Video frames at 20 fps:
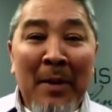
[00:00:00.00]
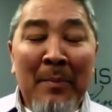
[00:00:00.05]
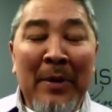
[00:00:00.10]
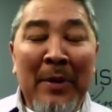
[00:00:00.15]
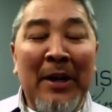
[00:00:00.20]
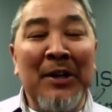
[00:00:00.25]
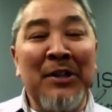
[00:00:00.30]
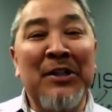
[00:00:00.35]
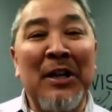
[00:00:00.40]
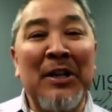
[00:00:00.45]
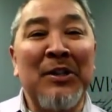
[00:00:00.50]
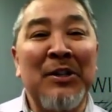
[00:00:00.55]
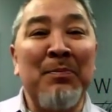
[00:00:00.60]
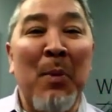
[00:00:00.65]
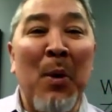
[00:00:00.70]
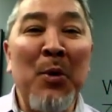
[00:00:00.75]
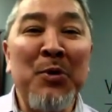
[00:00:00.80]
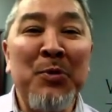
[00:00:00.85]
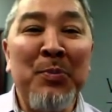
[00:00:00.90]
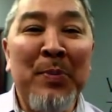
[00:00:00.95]
Because
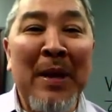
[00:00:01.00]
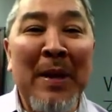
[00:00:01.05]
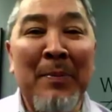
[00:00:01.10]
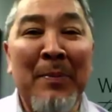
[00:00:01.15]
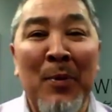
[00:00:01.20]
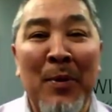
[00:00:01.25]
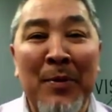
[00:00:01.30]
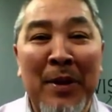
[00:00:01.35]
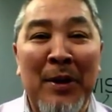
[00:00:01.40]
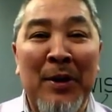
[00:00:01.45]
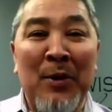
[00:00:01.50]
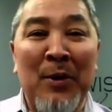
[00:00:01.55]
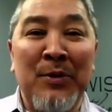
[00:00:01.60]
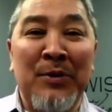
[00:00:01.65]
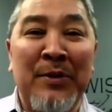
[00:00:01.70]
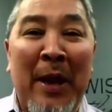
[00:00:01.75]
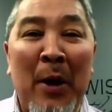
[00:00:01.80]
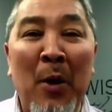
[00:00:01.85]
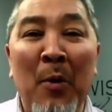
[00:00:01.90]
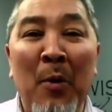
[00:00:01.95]
most people, what they do
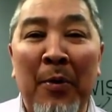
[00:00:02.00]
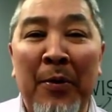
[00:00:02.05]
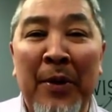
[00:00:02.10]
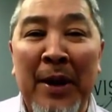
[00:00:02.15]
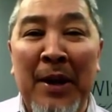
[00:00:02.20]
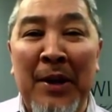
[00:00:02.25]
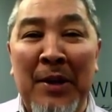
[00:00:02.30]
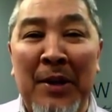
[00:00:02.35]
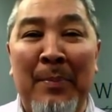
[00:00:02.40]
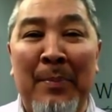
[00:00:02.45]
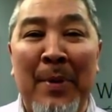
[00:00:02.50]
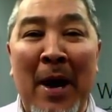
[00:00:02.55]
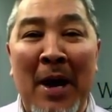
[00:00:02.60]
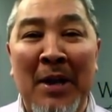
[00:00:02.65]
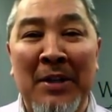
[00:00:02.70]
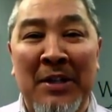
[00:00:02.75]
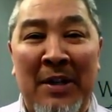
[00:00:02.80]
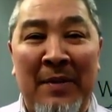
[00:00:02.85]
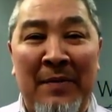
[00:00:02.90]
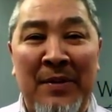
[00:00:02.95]
is they don't think in the
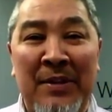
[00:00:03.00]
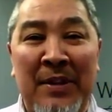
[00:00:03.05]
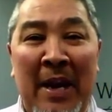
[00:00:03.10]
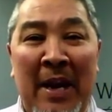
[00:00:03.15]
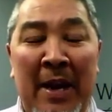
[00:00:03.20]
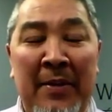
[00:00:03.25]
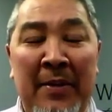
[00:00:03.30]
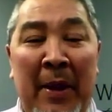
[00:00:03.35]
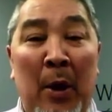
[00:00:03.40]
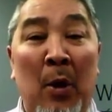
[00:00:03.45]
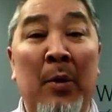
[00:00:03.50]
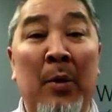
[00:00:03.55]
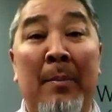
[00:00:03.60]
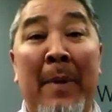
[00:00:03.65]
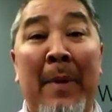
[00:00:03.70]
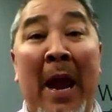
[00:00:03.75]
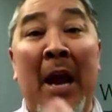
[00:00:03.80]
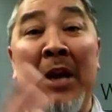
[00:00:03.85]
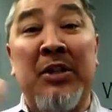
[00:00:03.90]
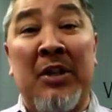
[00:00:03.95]
positive state. They don't
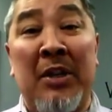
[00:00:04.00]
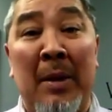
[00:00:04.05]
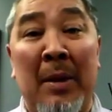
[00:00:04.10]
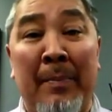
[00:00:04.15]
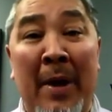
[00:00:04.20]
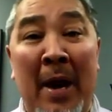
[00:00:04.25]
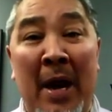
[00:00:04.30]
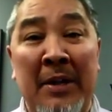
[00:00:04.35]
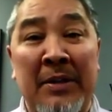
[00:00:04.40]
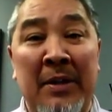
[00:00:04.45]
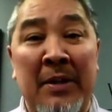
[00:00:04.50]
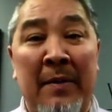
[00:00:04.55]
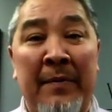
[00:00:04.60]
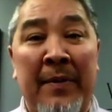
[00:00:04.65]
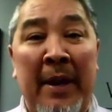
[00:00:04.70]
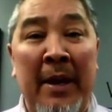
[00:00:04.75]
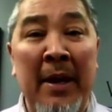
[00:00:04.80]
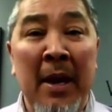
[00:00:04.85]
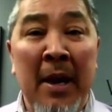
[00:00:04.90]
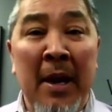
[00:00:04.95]
imagine the positive
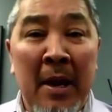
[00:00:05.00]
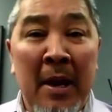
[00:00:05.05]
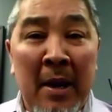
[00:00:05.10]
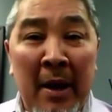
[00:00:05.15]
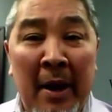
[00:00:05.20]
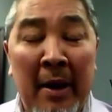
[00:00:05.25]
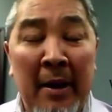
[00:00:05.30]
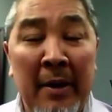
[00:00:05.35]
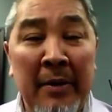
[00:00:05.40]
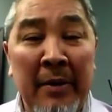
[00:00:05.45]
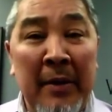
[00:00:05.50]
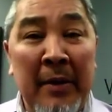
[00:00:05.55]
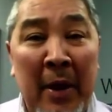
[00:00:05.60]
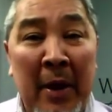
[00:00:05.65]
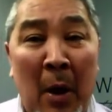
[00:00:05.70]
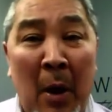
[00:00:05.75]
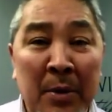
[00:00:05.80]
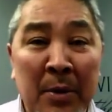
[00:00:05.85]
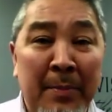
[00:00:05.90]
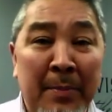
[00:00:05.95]
thing.
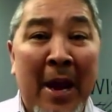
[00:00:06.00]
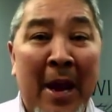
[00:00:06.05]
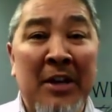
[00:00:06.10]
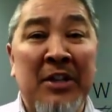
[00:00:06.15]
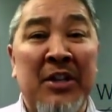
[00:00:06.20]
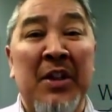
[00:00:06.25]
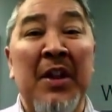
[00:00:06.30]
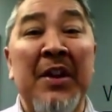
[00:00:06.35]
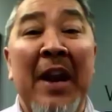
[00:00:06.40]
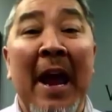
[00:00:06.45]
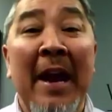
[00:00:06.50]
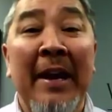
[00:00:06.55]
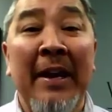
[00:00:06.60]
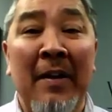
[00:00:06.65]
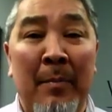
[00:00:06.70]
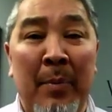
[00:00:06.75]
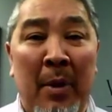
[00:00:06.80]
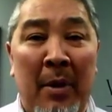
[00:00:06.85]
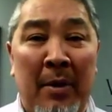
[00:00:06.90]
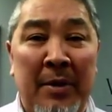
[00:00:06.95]
They always imagine the
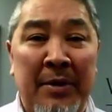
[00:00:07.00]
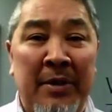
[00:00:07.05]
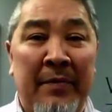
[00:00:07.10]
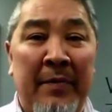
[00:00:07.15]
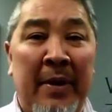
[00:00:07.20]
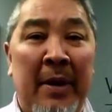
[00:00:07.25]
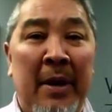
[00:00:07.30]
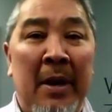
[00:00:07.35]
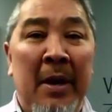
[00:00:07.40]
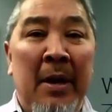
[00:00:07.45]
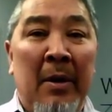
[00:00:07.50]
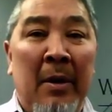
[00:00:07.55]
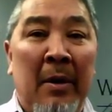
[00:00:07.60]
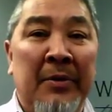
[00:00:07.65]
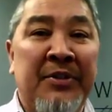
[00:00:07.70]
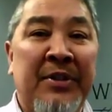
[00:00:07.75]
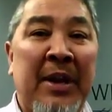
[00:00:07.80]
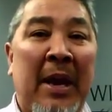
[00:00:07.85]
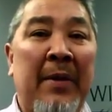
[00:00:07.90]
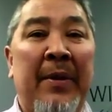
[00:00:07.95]
negative parts of it.
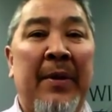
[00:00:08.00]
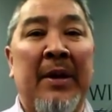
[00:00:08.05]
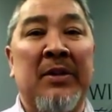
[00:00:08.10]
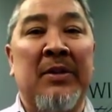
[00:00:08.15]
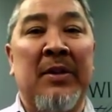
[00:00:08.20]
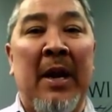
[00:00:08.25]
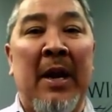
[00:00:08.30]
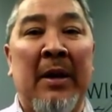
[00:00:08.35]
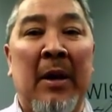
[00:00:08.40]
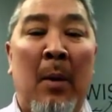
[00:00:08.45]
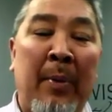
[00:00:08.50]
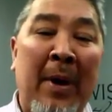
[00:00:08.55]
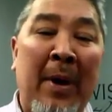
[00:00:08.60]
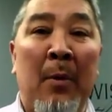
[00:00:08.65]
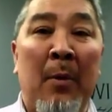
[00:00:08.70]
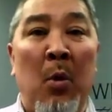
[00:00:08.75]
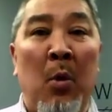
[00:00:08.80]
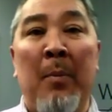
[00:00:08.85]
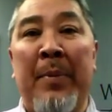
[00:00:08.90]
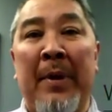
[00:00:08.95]
Saying things like, "I
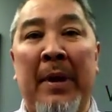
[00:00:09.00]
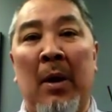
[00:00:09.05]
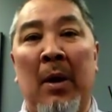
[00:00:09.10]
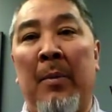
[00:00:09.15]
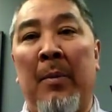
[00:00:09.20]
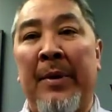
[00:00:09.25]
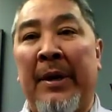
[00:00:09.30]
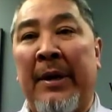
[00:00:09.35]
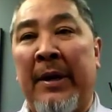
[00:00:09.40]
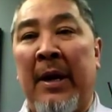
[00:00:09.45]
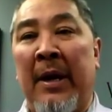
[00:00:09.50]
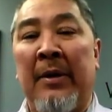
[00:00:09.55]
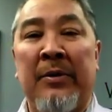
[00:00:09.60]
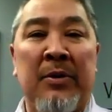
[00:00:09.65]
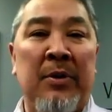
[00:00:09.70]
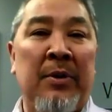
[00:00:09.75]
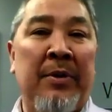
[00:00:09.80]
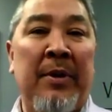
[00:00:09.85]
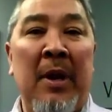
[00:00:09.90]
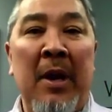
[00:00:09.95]
probably won't be able to
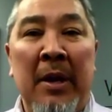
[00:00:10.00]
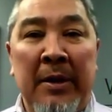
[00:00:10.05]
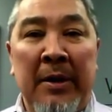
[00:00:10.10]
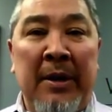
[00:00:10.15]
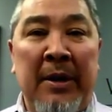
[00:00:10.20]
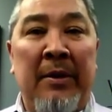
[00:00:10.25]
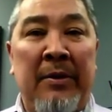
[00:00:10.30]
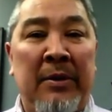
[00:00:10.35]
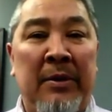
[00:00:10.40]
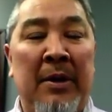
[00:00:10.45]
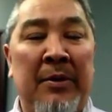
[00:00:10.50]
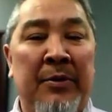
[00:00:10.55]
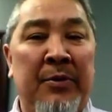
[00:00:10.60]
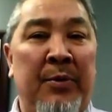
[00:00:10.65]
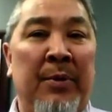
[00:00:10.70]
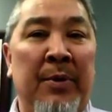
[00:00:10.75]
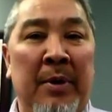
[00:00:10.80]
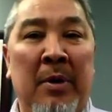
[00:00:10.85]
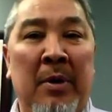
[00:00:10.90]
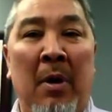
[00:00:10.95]
get
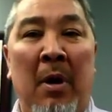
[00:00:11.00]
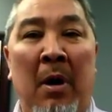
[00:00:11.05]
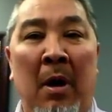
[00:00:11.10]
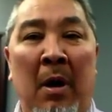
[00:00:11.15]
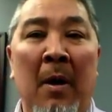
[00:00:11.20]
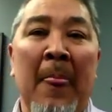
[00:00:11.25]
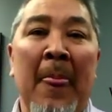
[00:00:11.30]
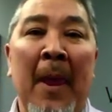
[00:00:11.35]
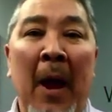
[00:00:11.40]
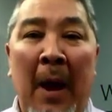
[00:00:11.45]
through the call.